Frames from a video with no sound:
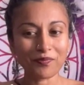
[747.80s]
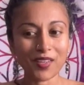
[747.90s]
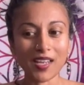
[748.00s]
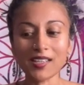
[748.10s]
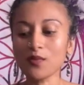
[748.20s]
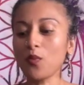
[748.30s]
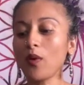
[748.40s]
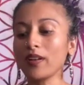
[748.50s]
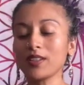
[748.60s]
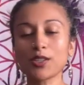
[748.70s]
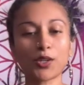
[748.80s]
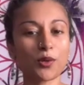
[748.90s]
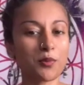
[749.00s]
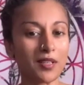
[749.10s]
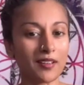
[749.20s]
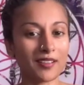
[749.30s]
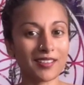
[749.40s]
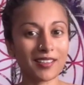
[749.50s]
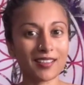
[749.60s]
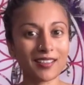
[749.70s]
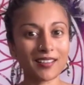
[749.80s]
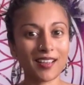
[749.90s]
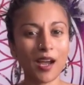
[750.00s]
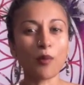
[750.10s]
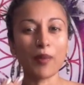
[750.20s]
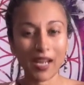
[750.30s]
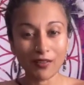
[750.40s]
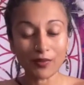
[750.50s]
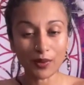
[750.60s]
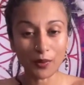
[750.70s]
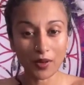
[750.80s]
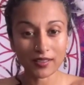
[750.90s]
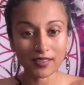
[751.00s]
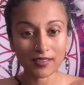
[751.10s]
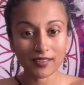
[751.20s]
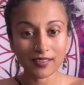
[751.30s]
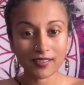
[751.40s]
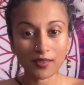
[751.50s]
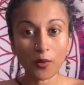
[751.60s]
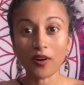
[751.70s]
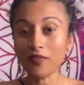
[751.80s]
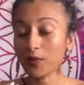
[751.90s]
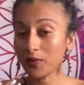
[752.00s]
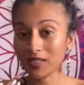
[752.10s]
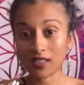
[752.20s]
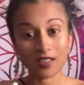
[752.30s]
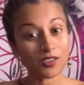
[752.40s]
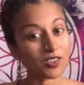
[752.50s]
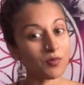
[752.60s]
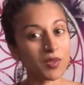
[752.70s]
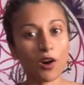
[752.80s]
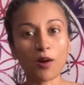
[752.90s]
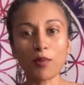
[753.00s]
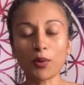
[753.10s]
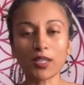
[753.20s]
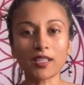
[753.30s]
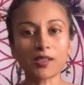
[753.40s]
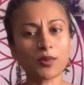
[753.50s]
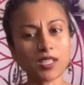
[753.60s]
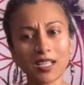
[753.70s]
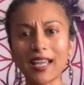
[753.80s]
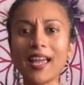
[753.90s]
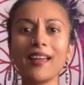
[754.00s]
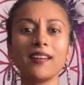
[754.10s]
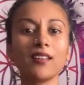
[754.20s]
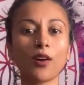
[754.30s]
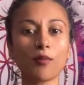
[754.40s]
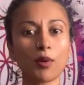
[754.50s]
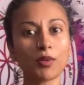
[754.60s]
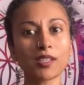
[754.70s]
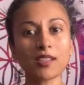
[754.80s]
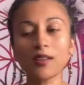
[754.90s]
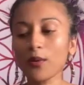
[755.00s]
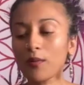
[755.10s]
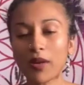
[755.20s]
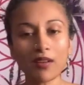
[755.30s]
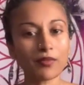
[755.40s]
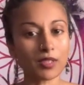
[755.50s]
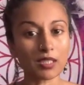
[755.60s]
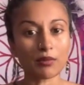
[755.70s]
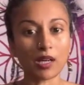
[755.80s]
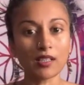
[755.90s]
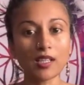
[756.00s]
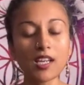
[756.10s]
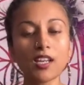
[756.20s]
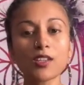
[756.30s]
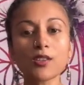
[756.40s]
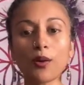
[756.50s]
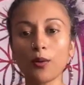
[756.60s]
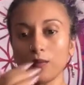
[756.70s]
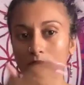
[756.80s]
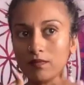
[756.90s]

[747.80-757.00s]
is what determined how painful it was. Or if it was going to just be harmonious. Was it going to end harmoniously or painfully, right? So